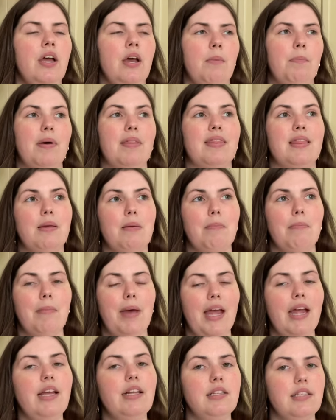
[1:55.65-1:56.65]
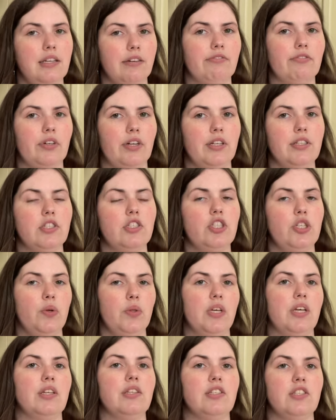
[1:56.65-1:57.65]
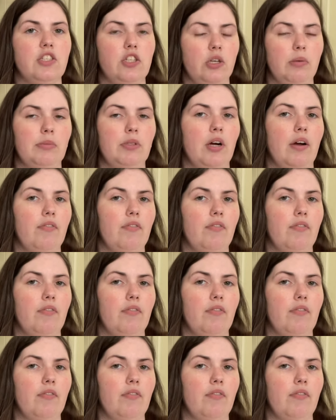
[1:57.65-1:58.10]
But the main difference to the consumer